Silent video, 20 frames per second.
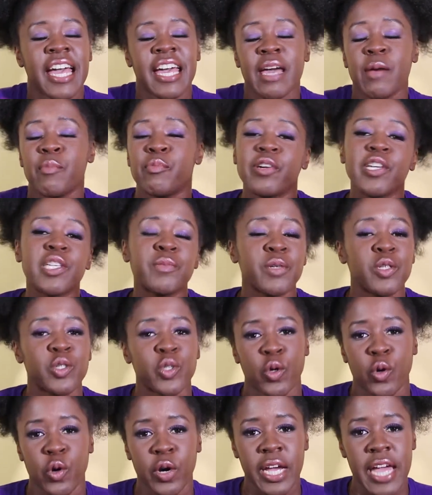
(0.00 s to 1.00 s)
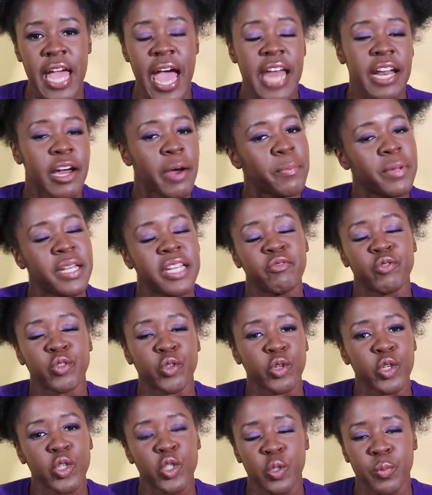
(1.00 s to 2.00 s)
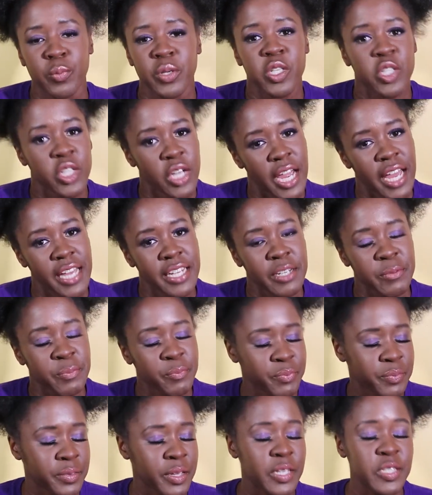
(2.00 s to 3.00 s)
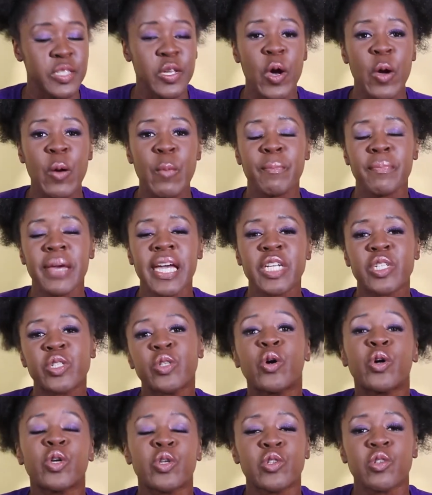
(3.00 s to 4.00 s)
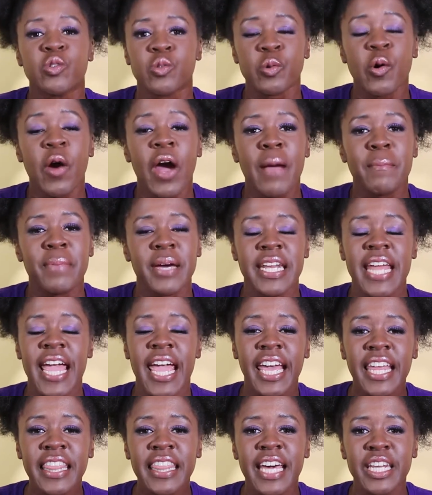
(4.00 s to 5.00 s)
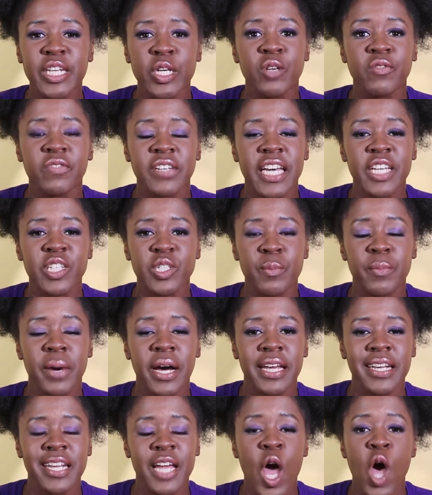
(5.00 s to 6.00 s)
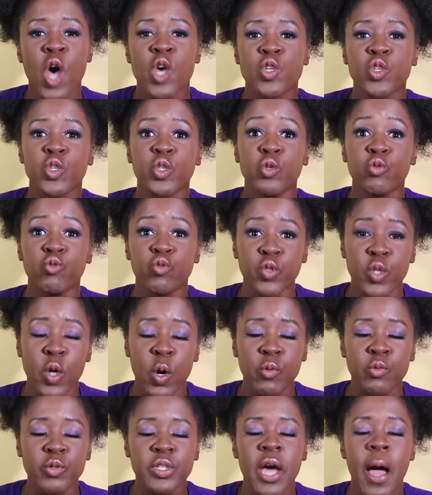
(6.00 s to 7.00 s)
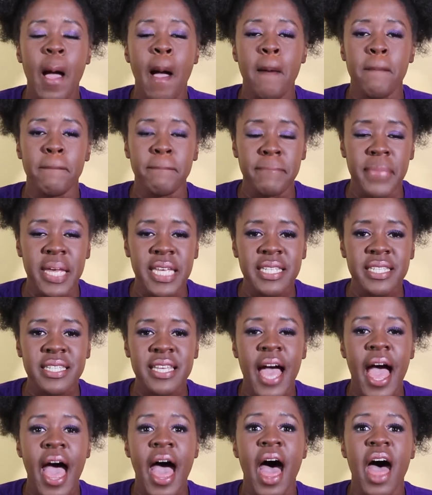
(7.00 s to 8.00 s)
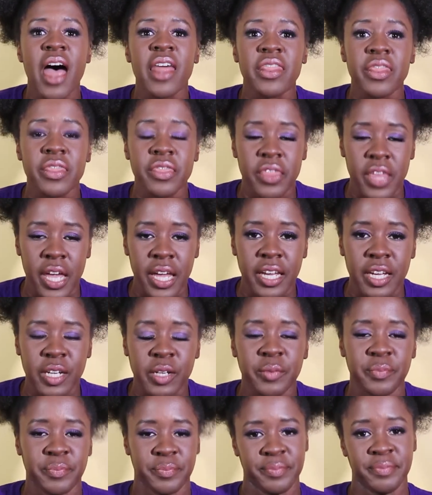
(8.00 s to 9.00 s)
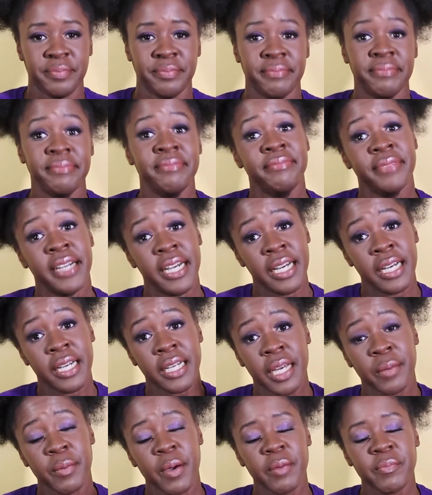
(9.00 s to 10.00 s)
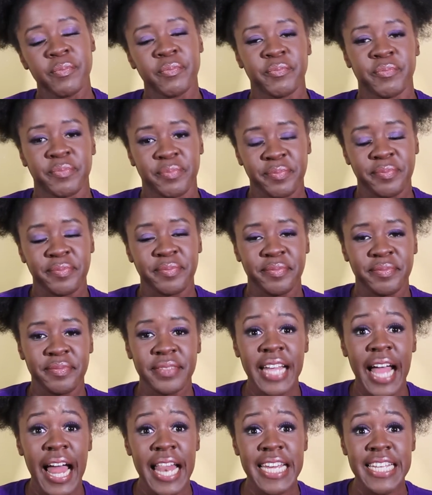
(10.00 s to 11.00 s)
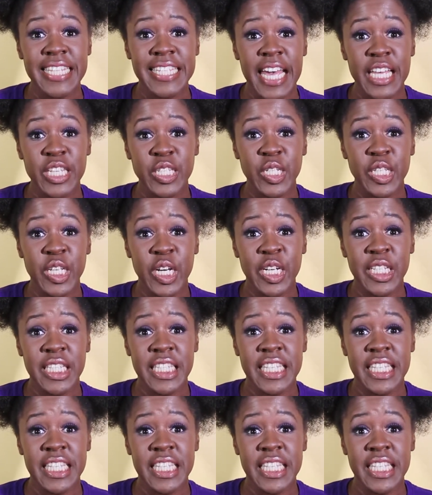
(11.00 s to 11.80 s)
It brings me joy and I believe joy should be shared. So make sure you subscribe and hit that notification button so you don't miss a thing. Come on, let's get to the good